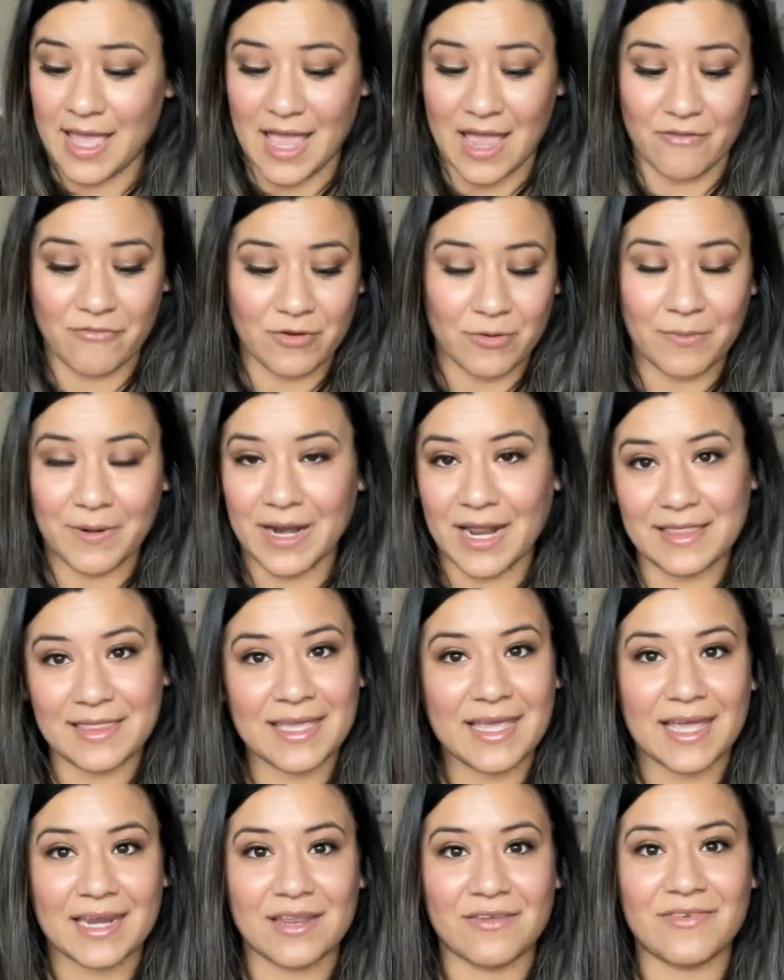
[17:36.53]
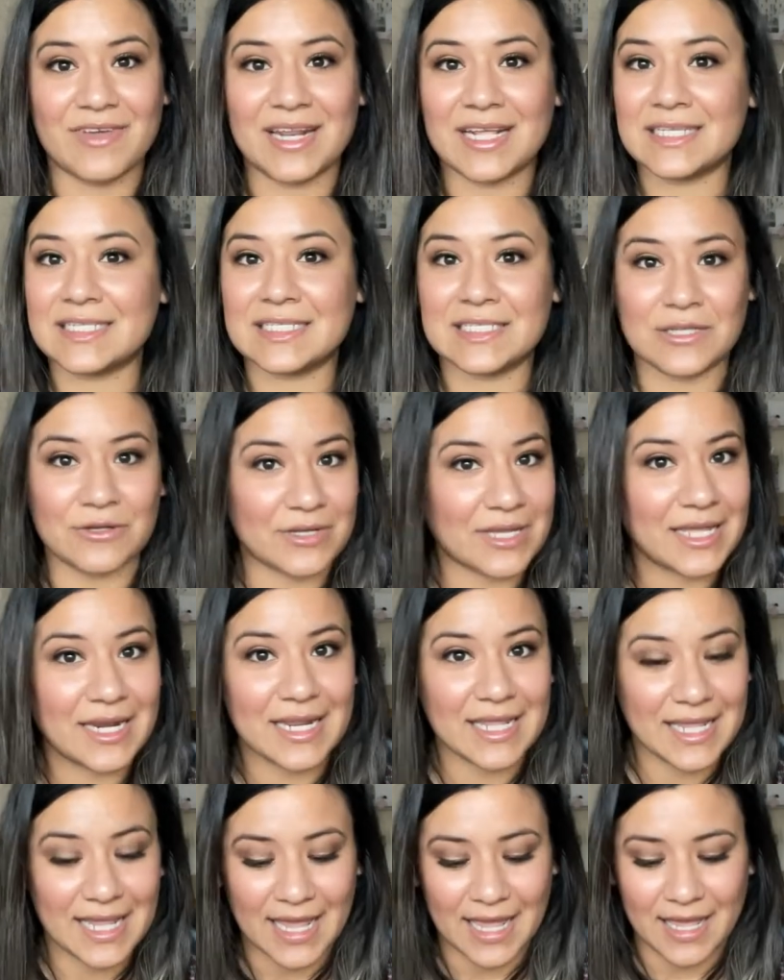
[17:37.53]
Everyone at the end of it is still
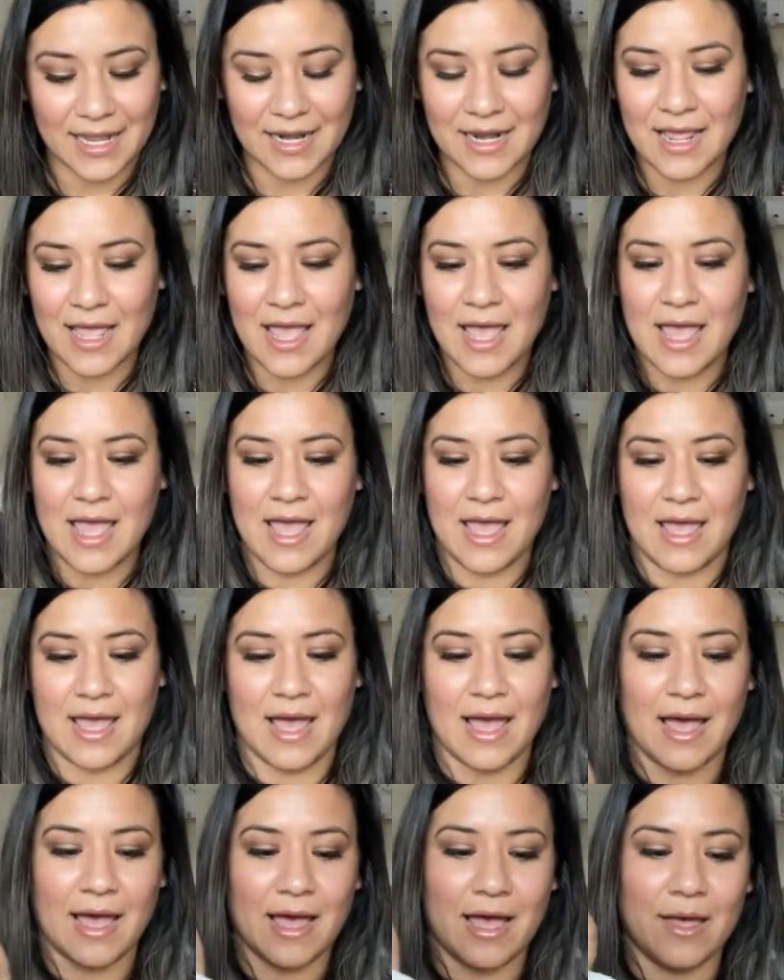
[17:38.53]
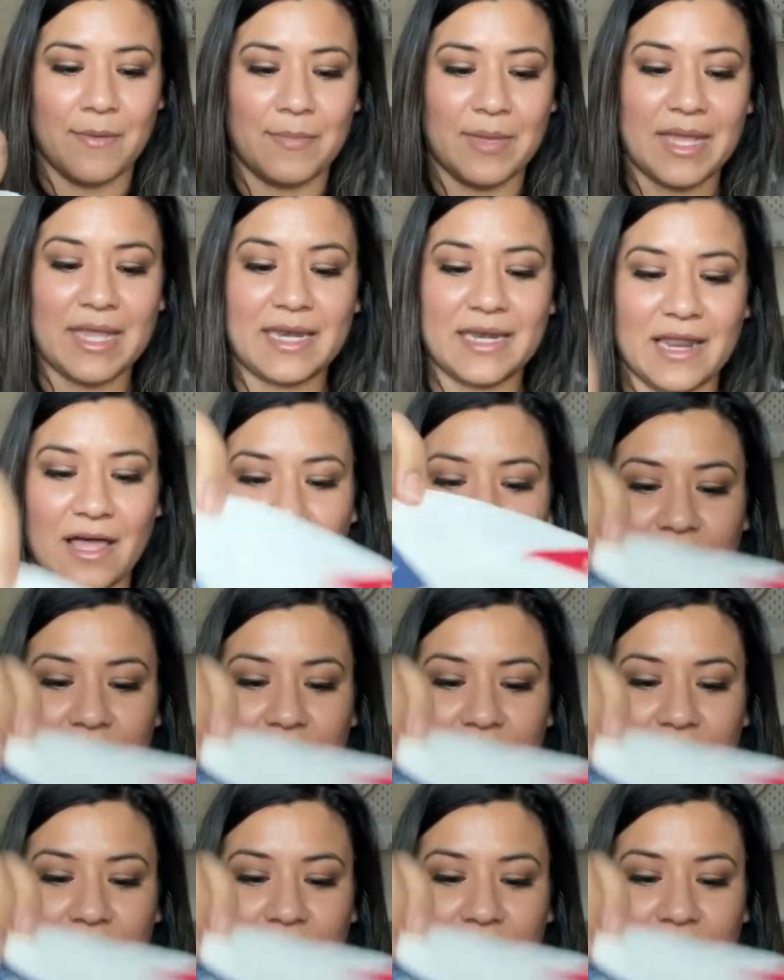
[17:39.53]
gonna get um, enough